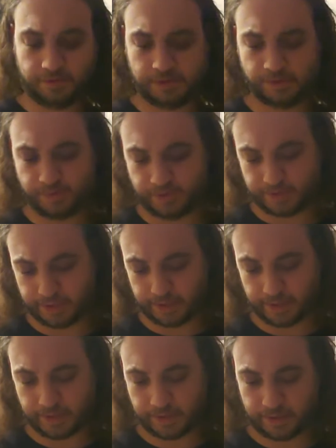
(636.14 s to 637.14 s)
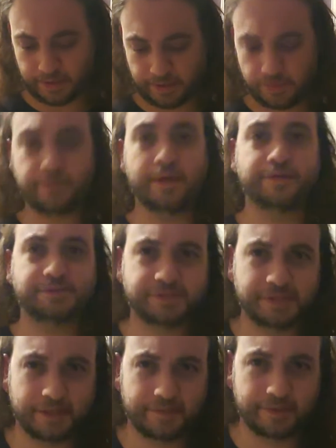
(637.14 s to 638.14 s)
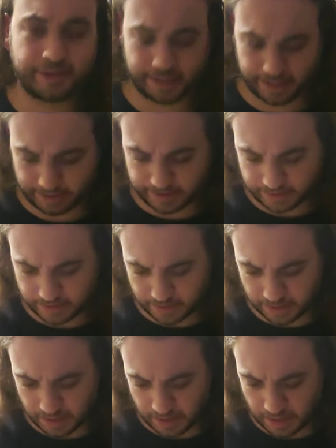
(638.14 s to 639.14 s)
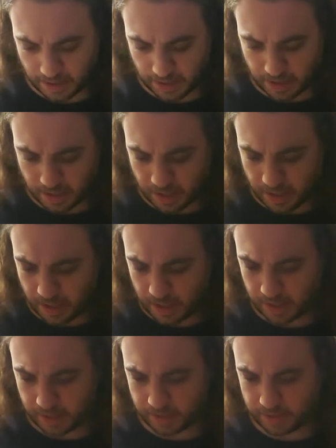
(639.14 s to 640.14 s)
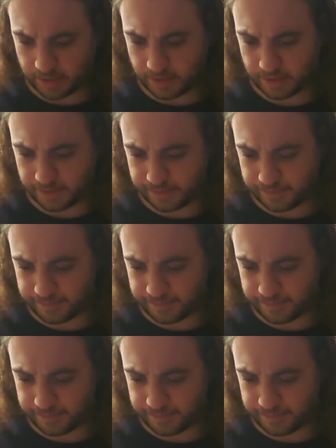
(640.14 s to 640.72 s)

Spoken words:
this was like 2007, I guess. And it